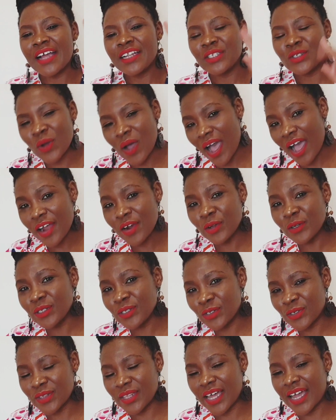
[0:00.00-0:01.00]
To add on
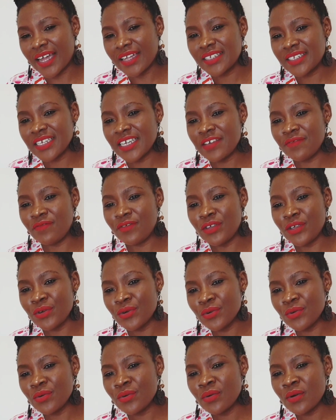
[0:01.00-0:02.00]
to that, if
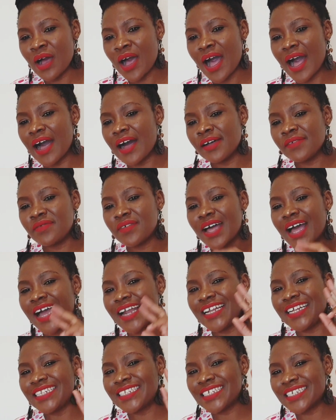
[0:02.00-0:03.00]
you have an
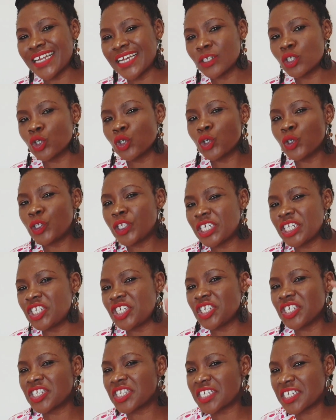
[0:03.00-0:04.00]
international
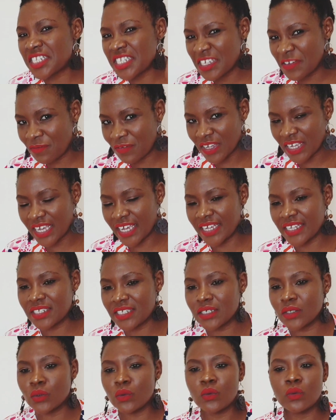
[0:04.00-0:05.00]
teaching certificate,
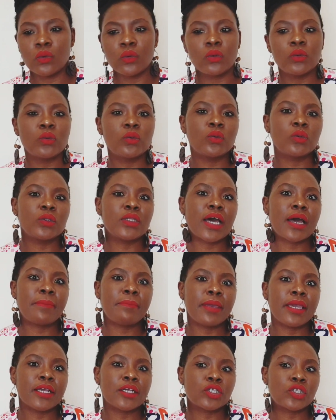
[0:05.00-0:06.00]
ooh, that
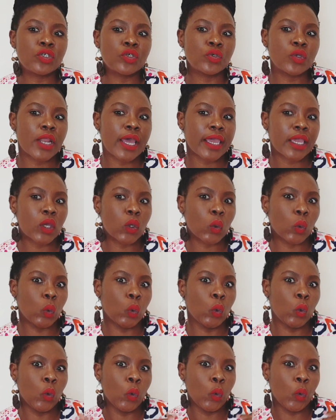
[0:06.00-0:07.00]
makes you like
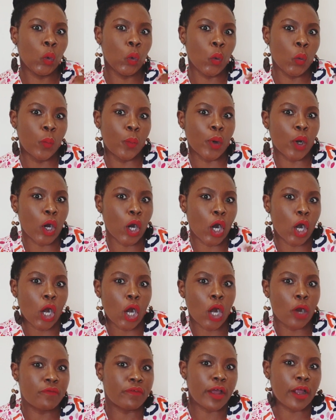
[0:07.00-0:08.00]

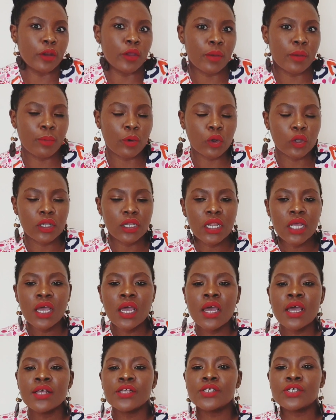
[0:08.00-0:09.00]
uber valuable.
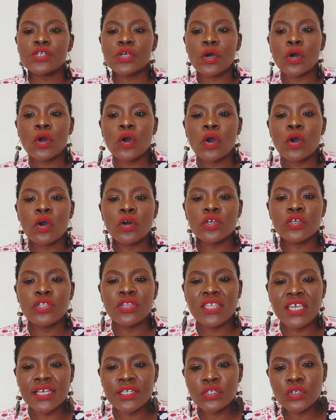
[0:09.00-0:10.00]
So
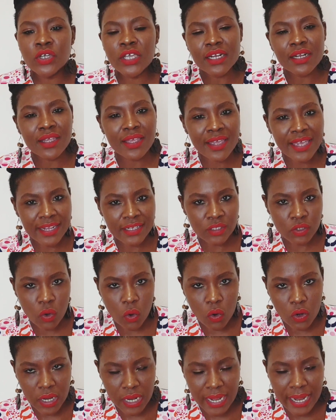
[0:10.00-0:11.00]
this you can get
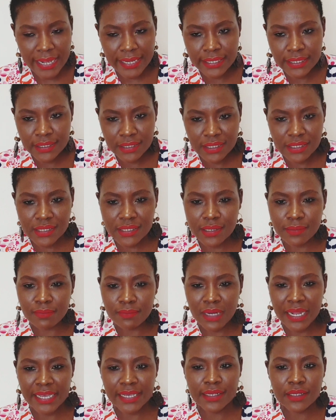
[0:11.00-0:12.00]
online. There's some
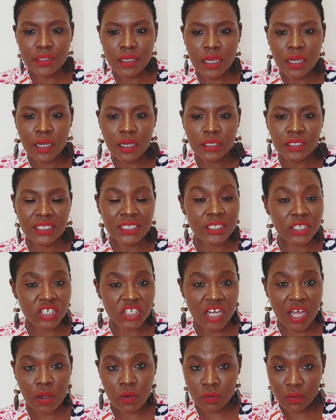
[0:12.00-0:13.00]
like Teach
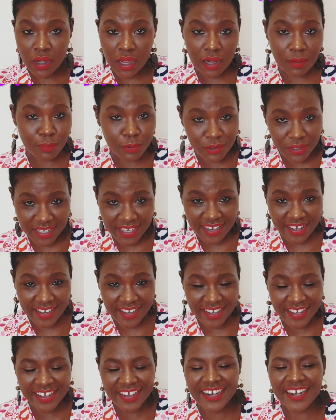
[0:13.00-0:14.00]
Now. I'll put
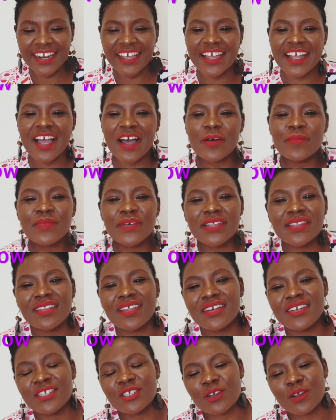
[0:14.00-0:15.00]
their link up in
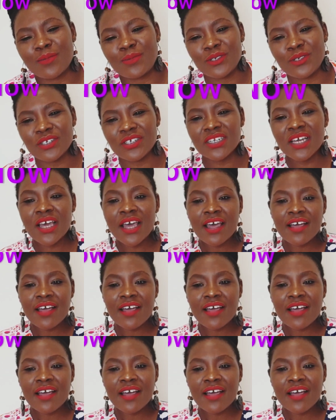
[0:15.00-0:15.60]
the description.